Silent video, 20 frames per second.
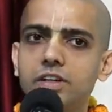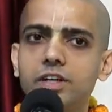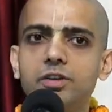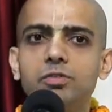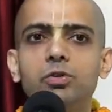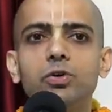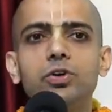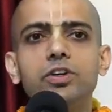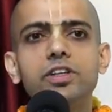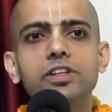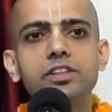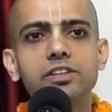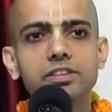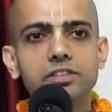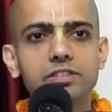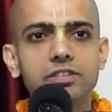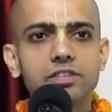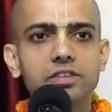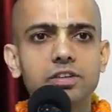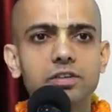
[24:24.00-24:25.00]
devotee.
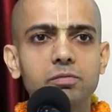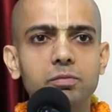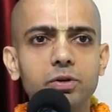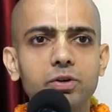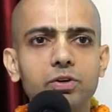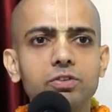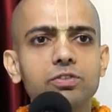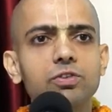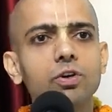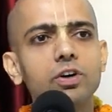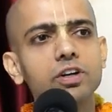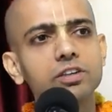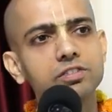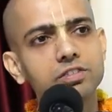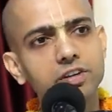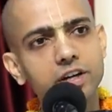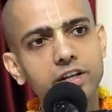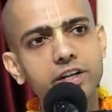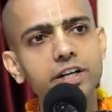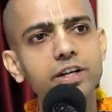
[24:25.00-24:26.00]
Because Lord is
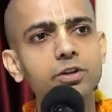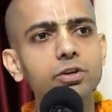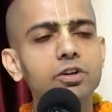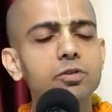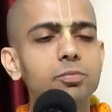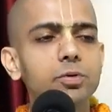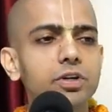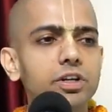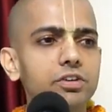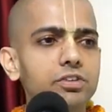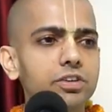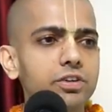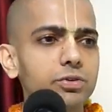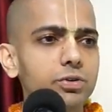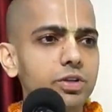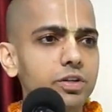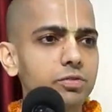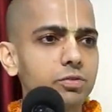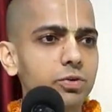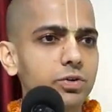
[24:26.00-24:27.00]
ready to give protection
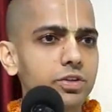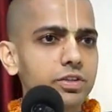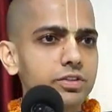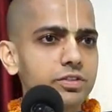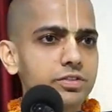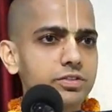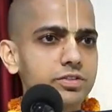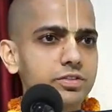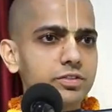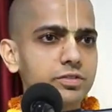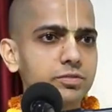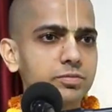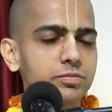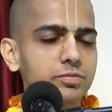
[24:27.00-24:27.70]
to devotees.